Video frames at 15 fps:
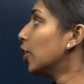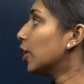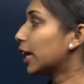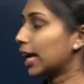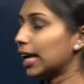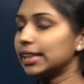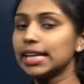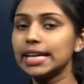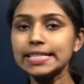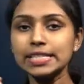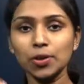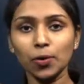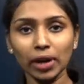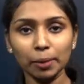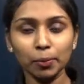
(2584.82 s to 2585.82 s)
Okay,
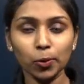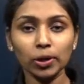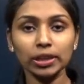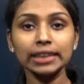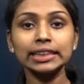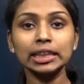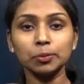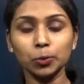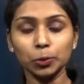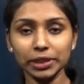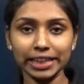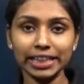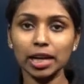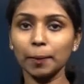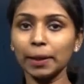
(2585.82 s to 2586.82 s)
that's all about the
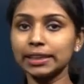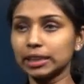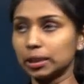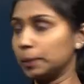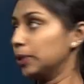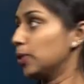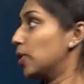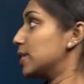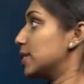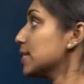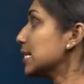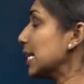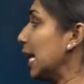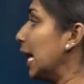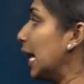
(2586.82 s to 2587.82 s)
thermodynamic
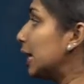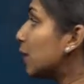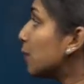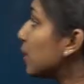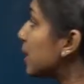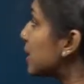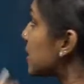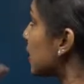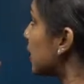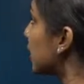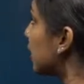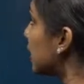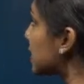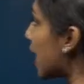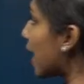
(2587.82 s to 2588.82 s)
terminologies. Now
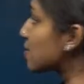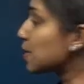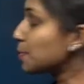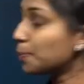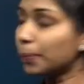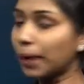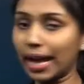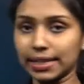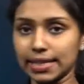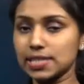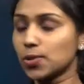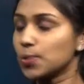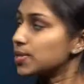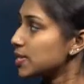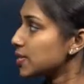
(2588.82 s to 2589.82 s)
let's have some
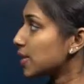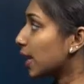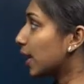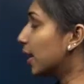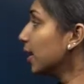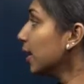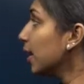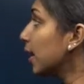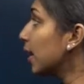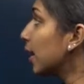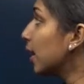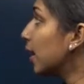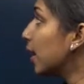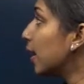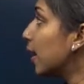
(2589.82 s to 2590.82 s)
practice questions here.
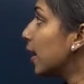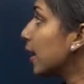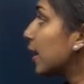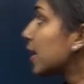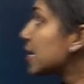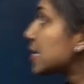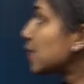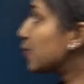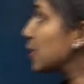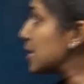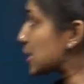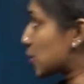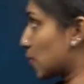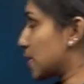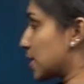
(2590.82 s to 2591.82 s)
Here is the
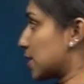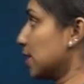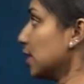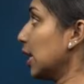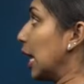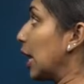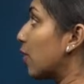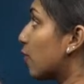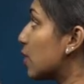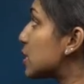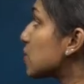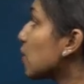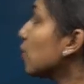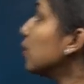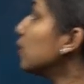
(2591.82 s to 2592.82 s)
first question.
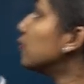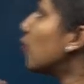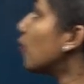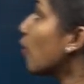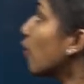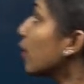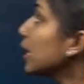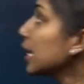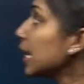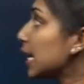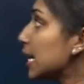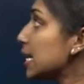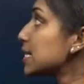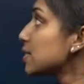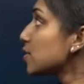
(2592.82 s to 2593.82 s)
Which of the following
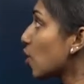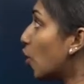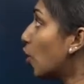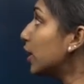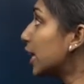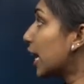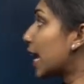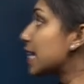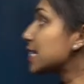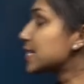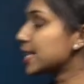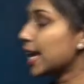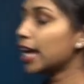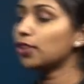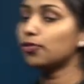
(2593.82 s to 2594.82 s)
is not a
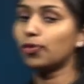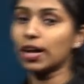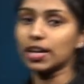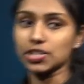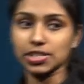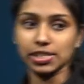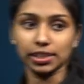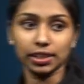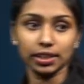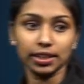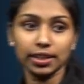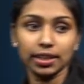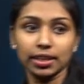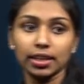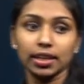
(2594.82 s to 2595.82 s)
state function?
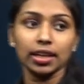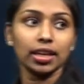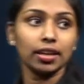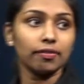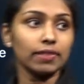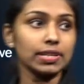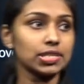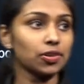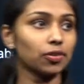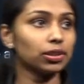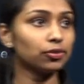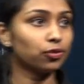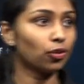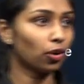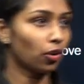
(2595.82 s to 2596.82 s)
Which of
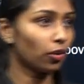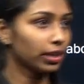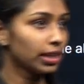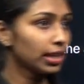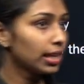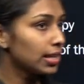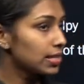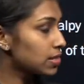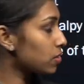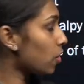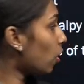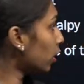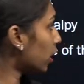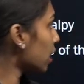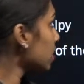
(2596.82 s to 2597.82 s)
the following is
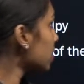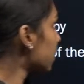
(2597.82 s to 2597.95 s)
not a